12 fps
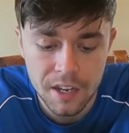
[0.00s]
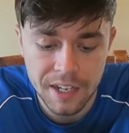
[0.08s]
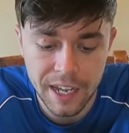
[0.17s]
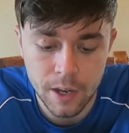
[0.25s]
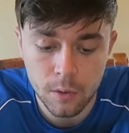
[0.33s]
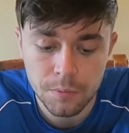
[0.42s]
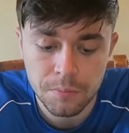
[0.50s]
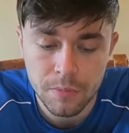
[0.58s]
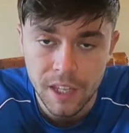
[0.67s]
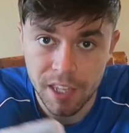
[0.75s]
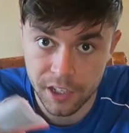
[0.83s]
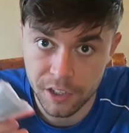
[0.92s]
Now,
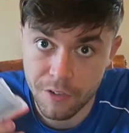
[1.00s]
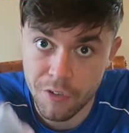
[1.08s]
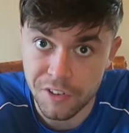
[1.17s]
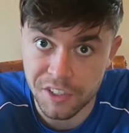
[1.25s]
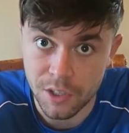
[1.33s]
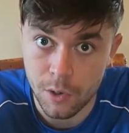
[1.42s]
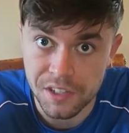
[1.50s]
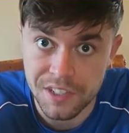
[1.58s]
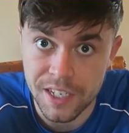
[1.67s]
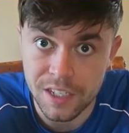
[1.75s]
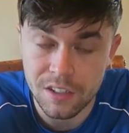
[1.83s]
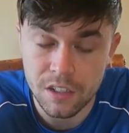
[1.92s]
in another video I
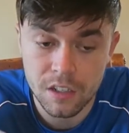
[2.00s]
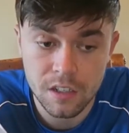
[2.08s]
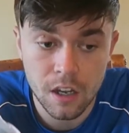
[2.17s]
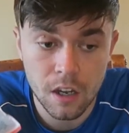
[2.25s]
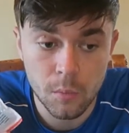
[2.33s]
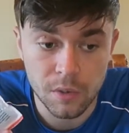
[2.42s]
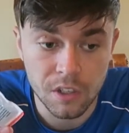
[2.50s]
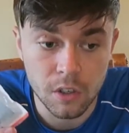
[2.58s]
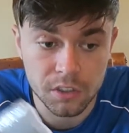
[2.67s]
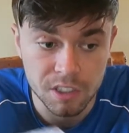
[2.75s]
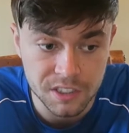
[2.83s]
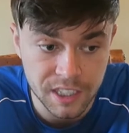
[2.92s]
did, we
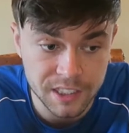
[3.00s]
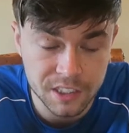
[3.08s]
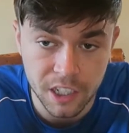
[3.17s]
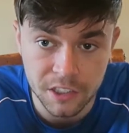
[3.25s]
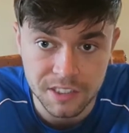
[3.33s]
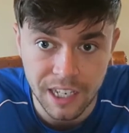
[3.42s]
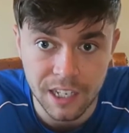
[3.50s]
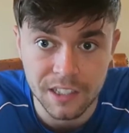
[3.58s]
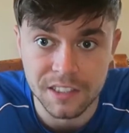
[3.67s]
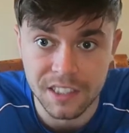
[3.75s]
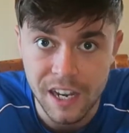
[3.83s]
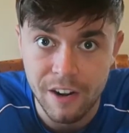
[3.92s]
looked at Tesco
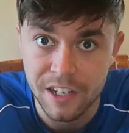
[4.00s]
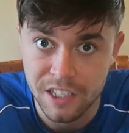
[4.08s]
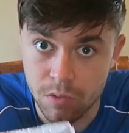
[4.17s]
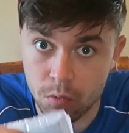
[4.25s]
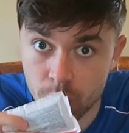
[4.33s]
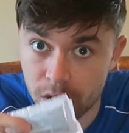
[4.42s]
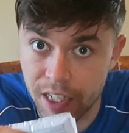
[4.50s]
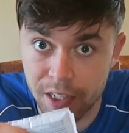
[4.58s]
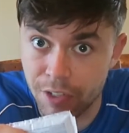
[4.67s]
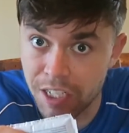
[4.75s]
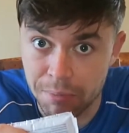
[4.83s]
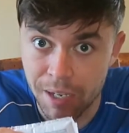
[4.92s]
salads and they're actually
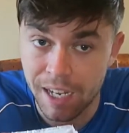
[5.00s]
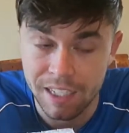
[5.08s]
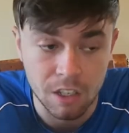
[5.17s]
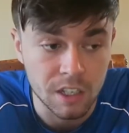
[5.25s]
really, really bad.